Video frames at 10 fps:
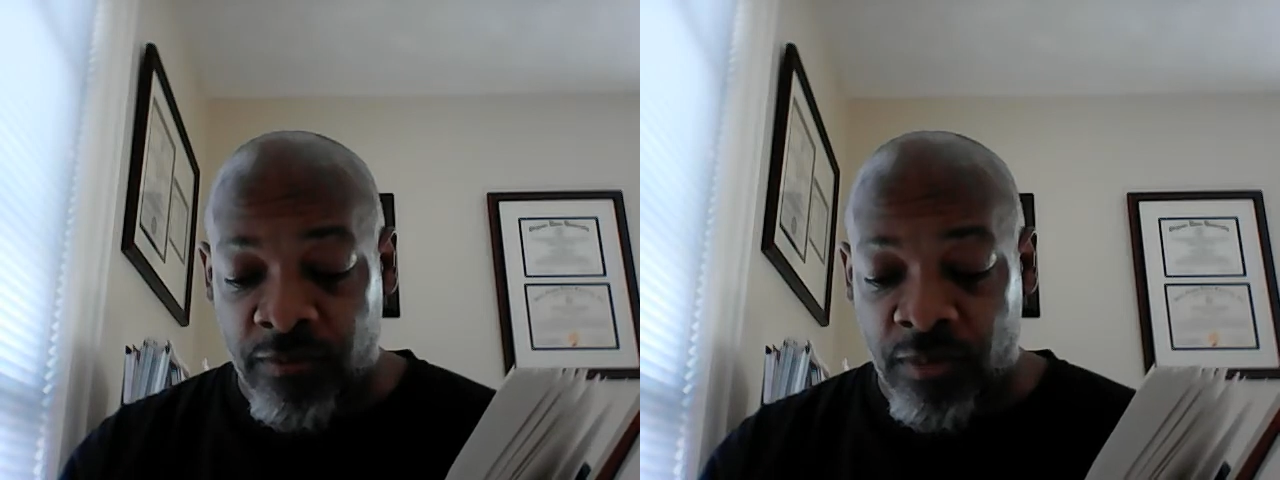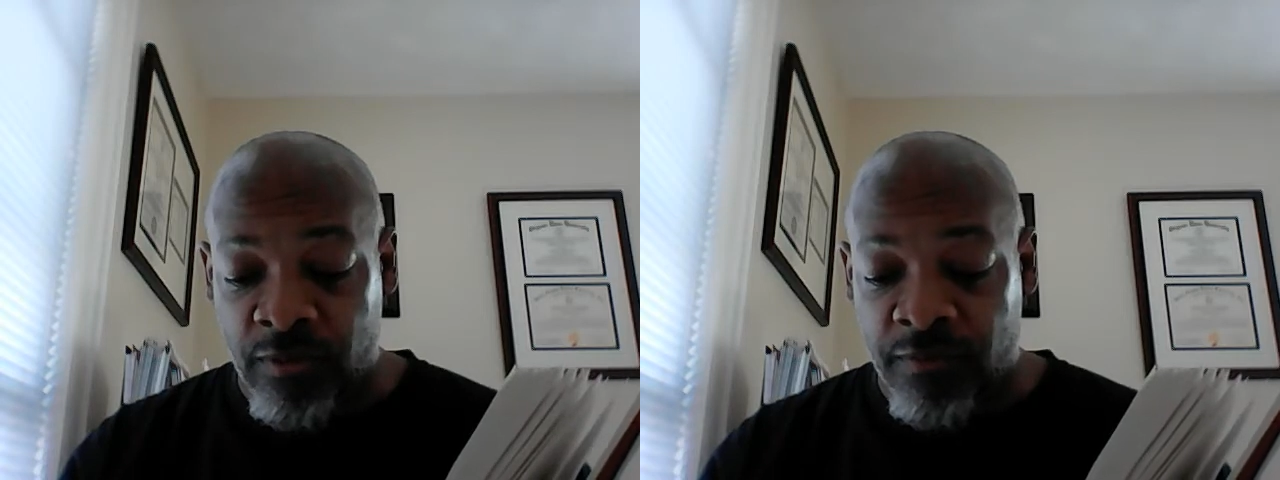
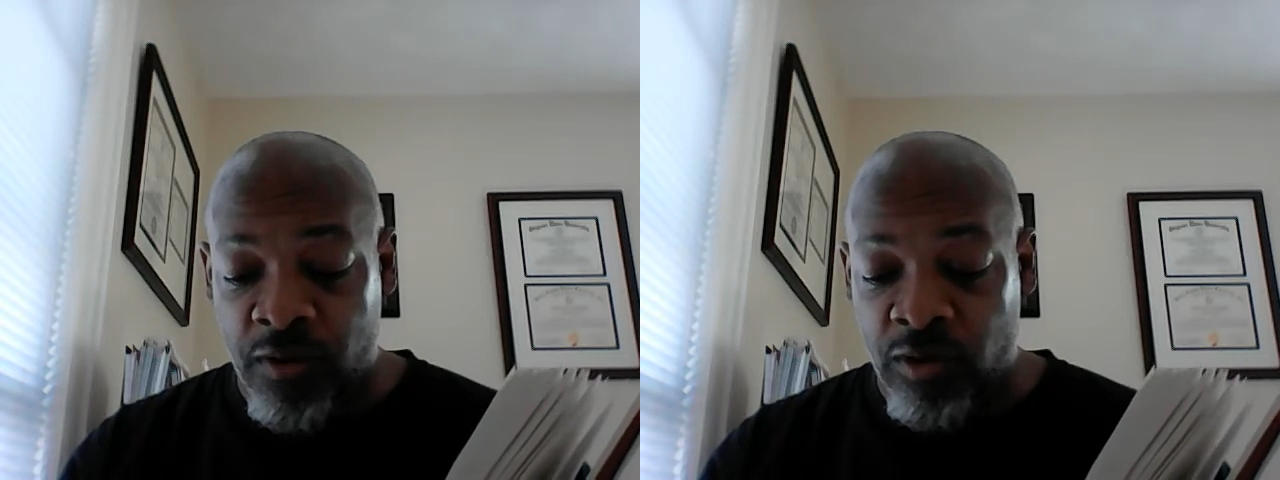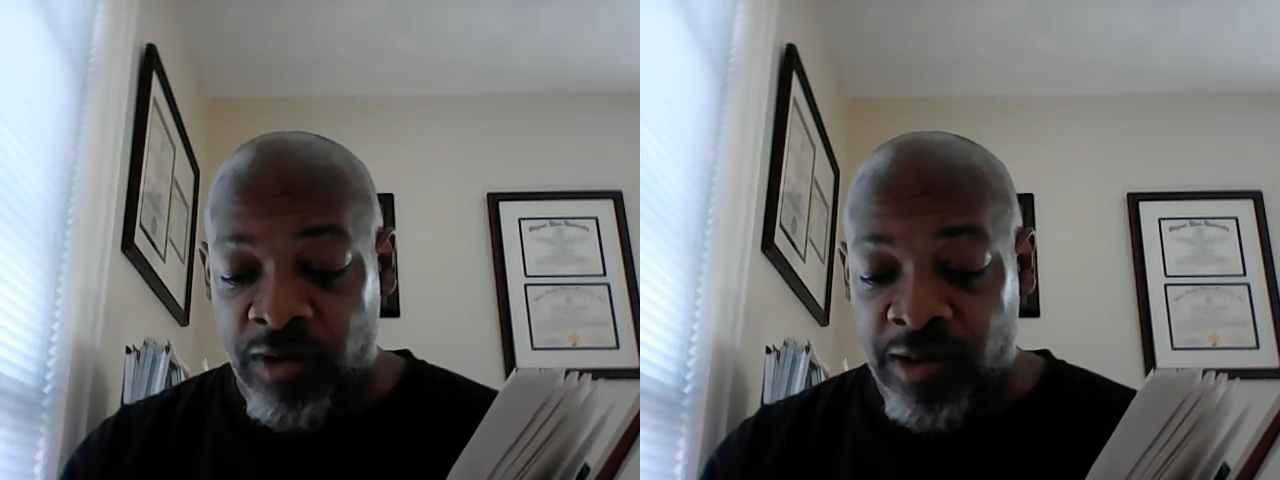from the
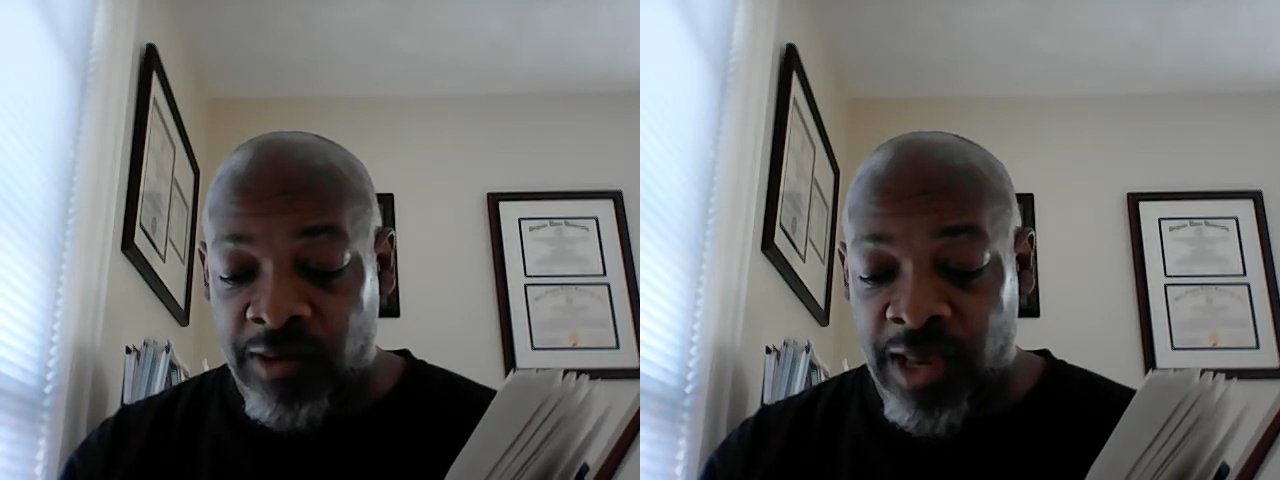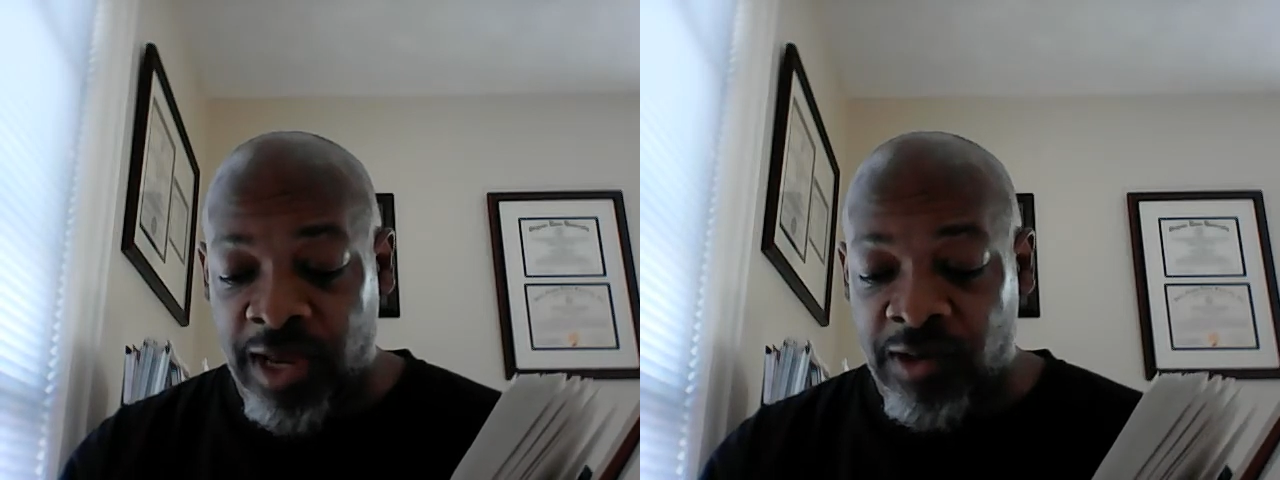first and
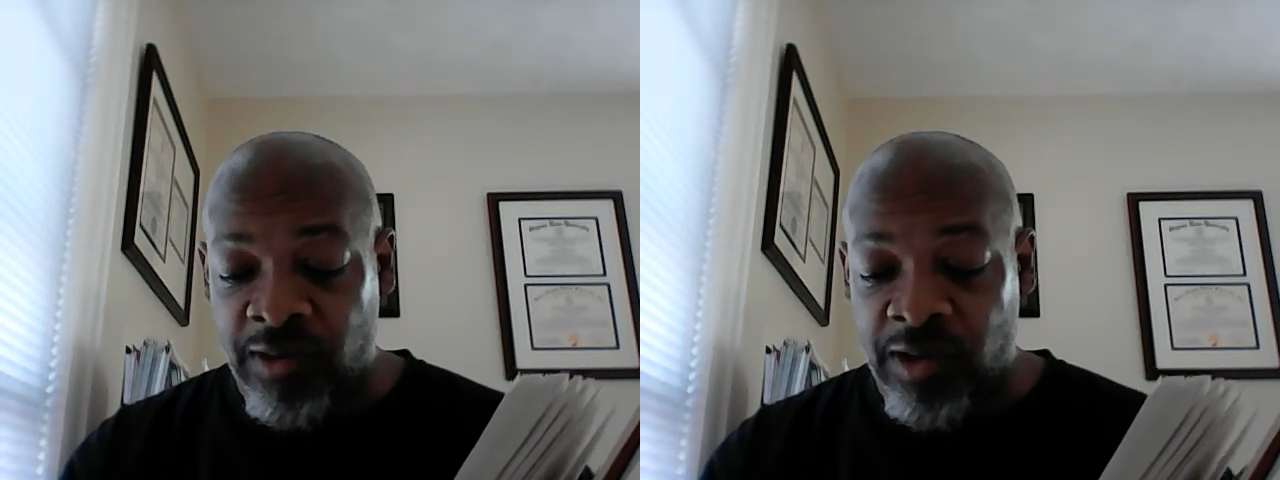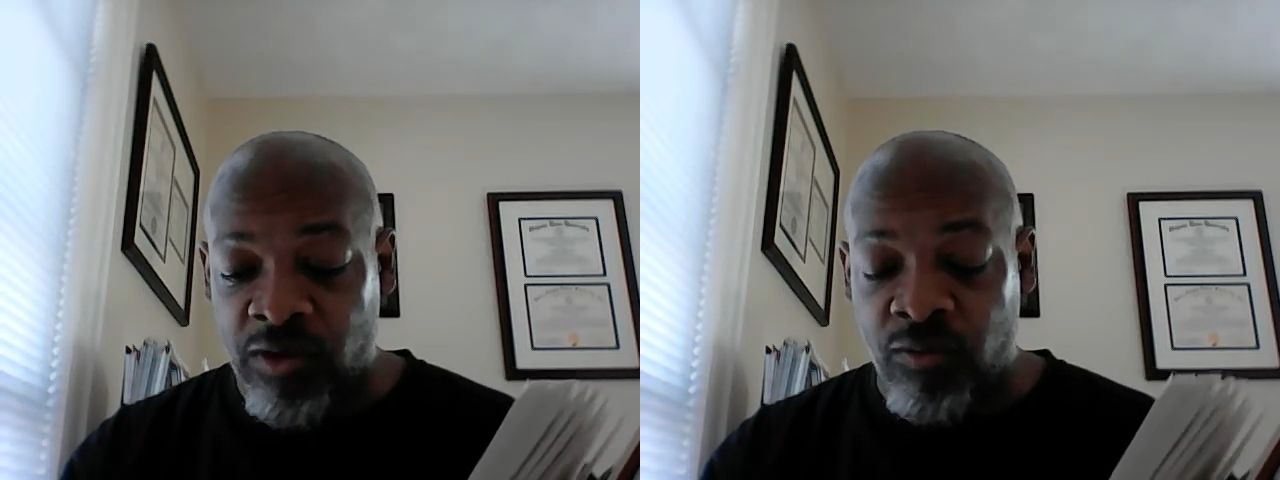second
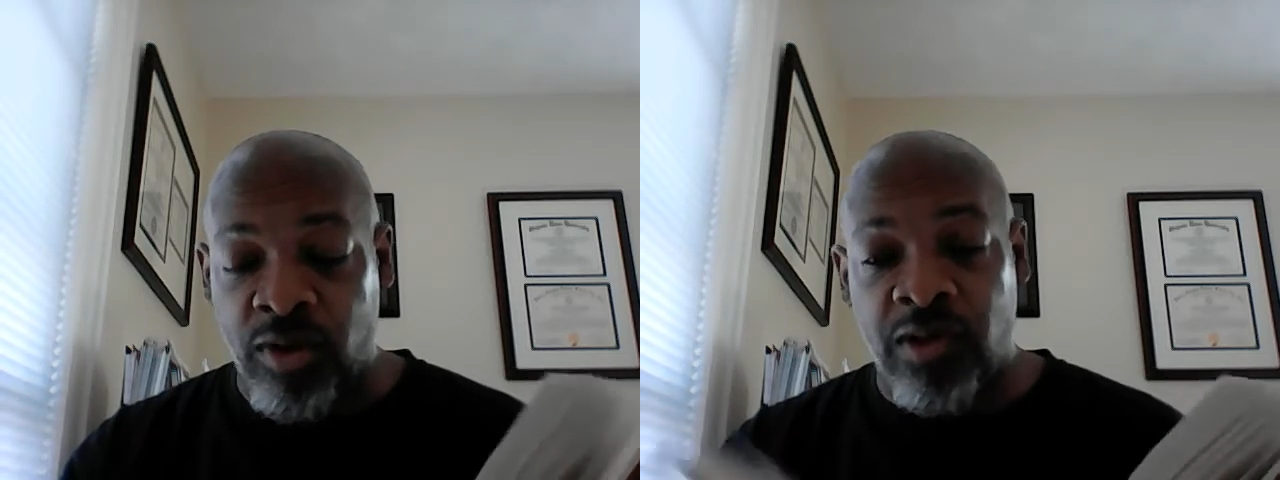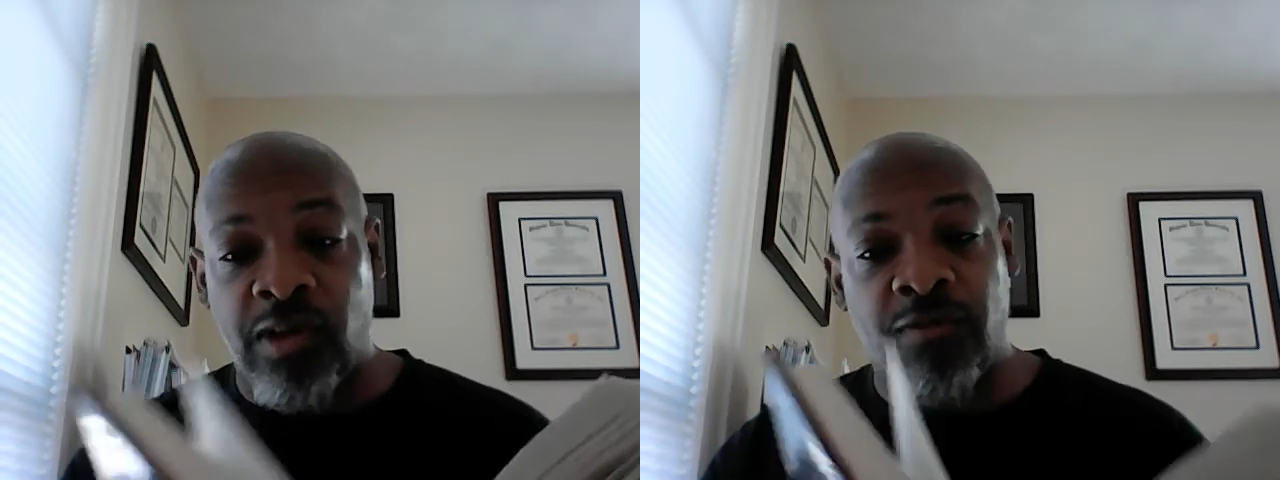
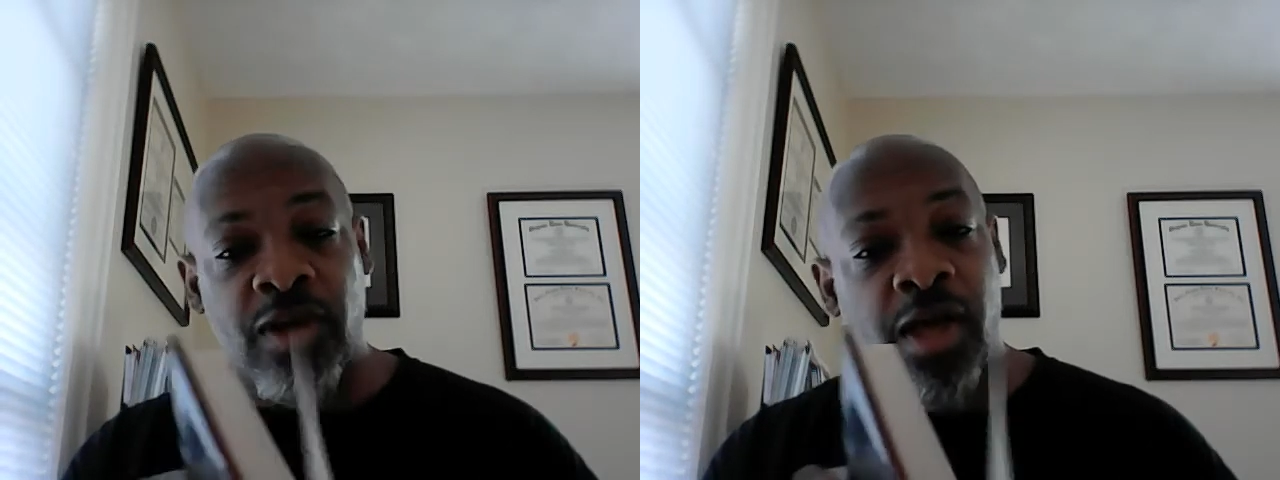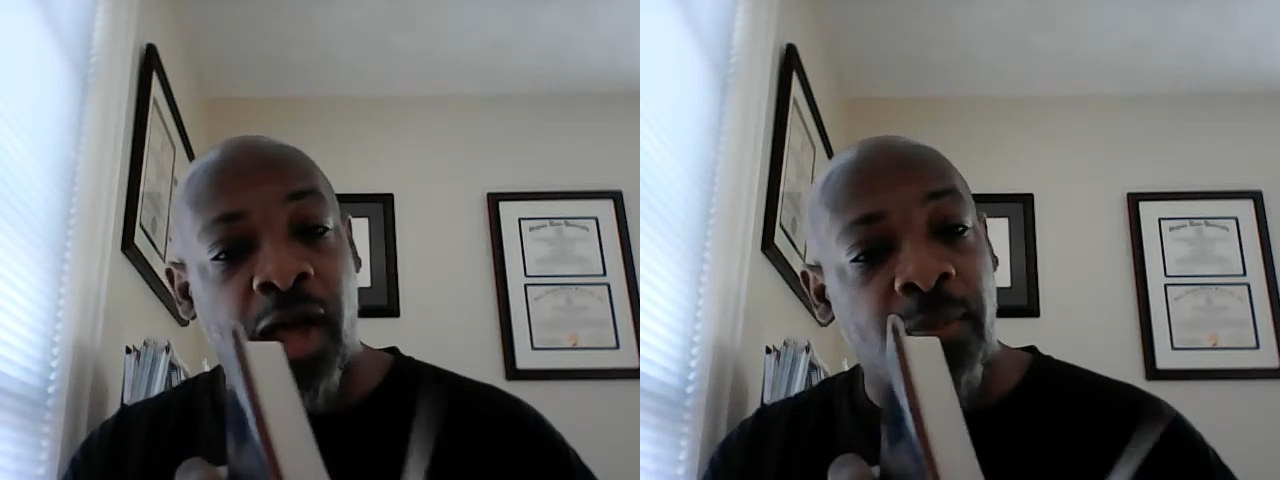centuries of the
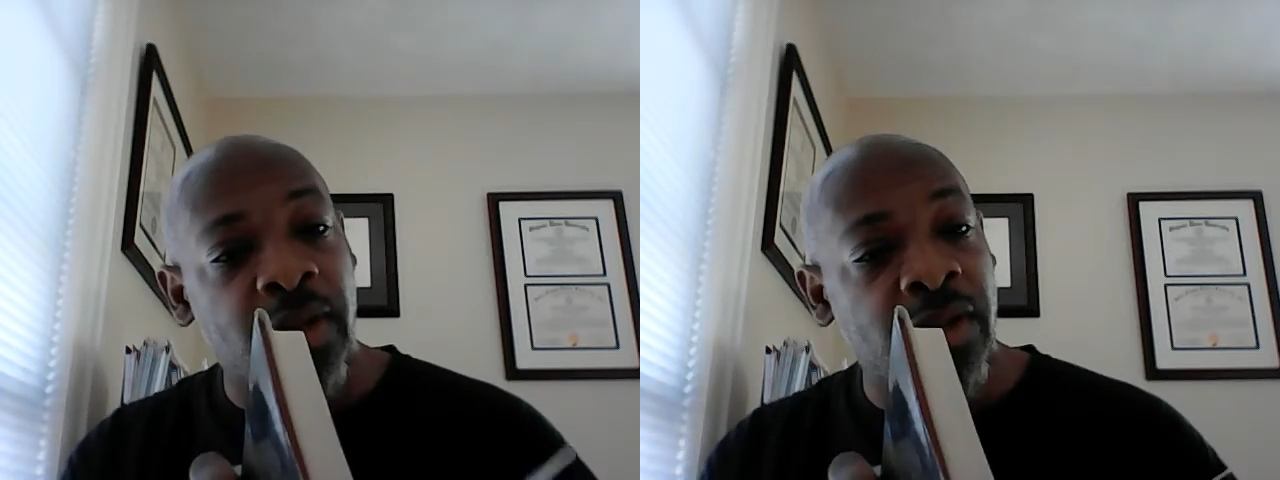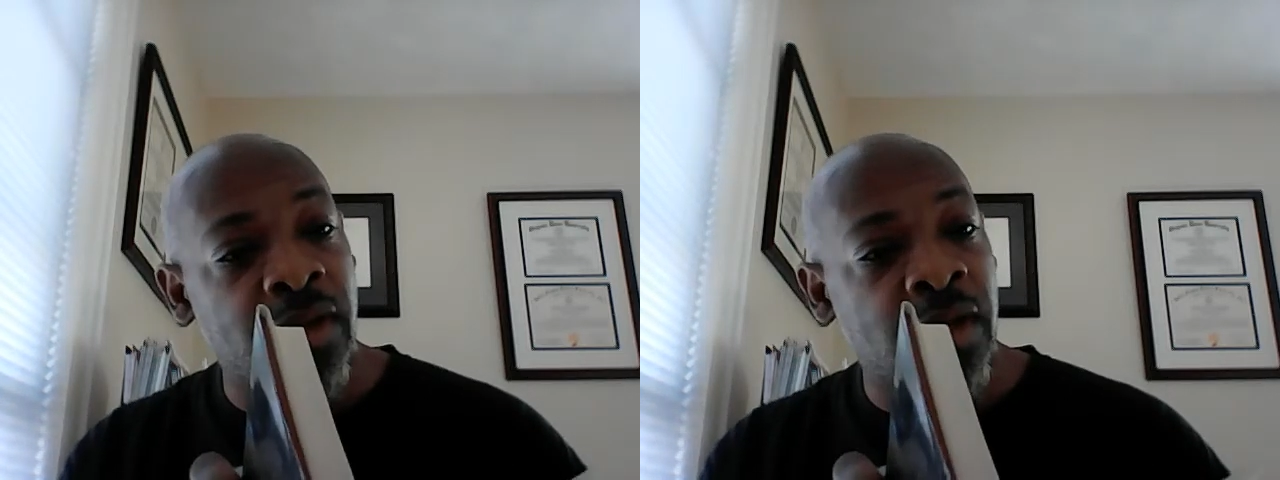
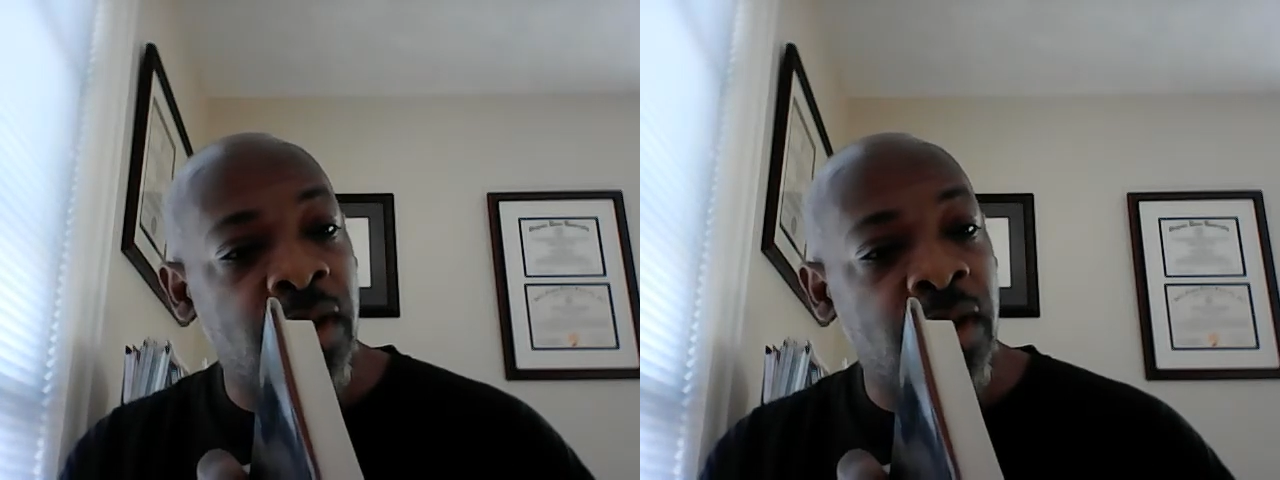Common